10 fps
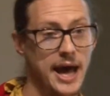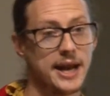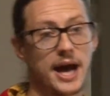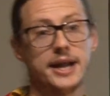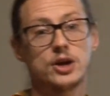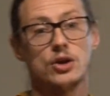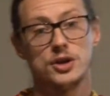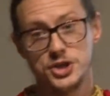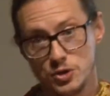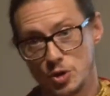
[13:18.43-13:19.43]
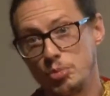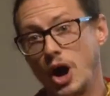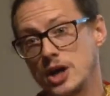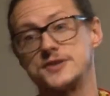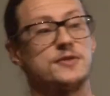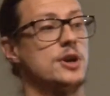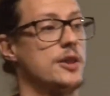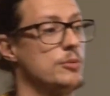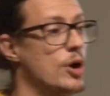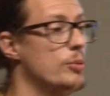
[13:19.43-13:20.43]
And I'd encourage you to pause for
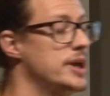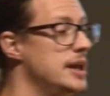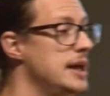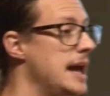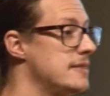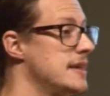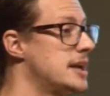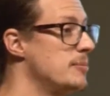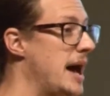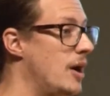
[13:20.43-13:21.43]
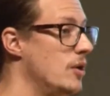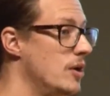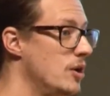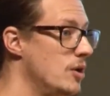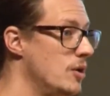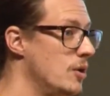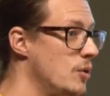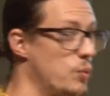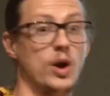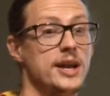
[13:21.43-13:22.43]
another moment and think about
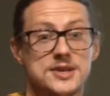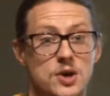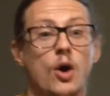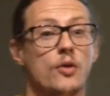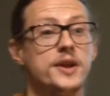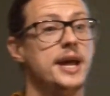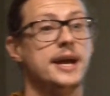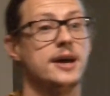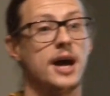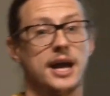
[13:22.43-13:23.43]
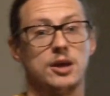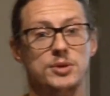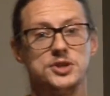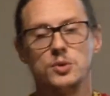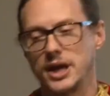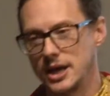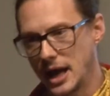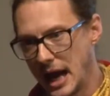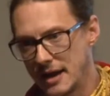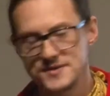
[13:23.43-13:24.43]
what is all the data I could be doing, and
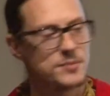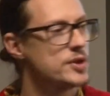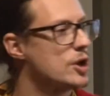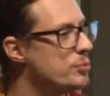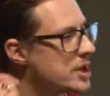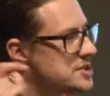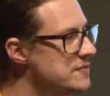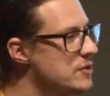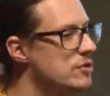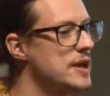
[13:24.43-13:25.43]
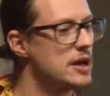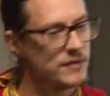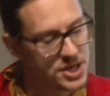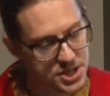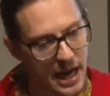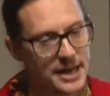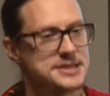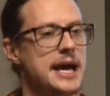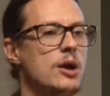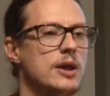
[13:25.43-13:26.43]
have something open, because if you think of it, jot
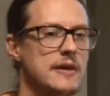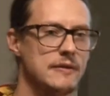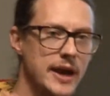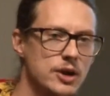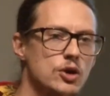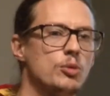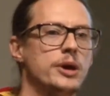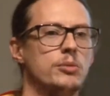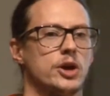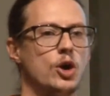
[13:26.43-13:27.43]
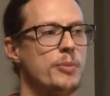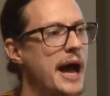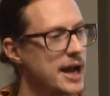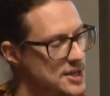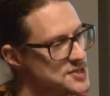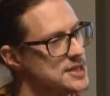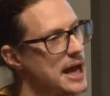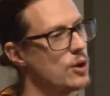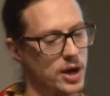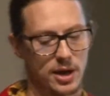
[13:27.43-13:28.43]
it down, and then later you'll be able to go back and see
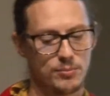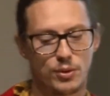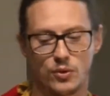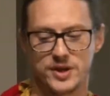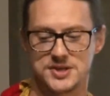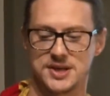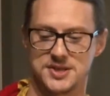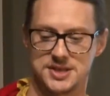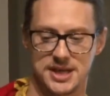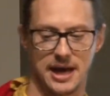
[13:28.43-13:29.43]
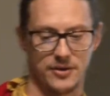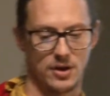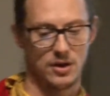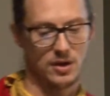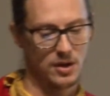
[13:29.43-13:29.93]
how can I pull these things in together.